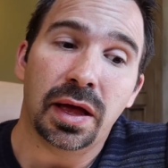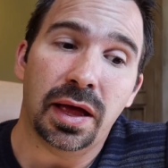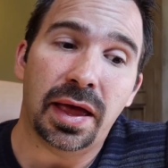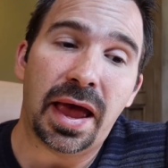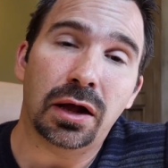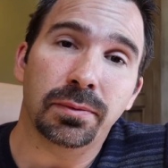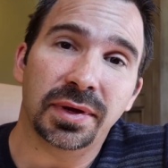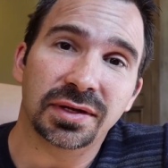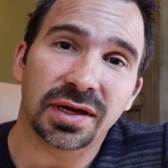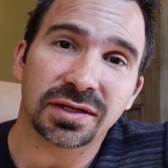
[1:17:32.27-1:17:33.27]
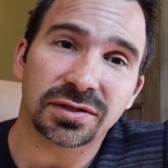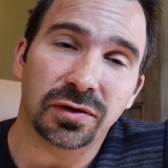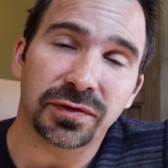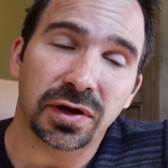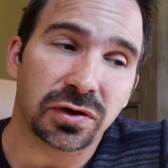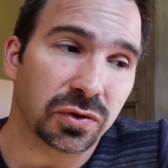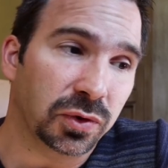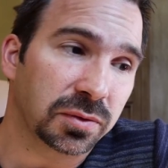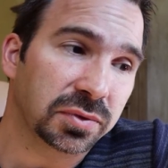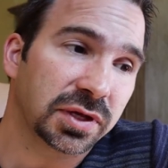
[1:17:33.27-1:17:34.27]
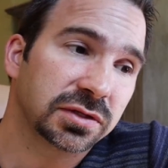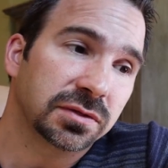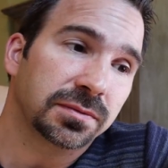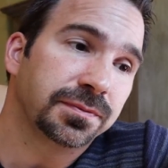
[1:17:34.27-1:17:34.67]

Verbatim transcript: uh, how to maintain self care in the workplace.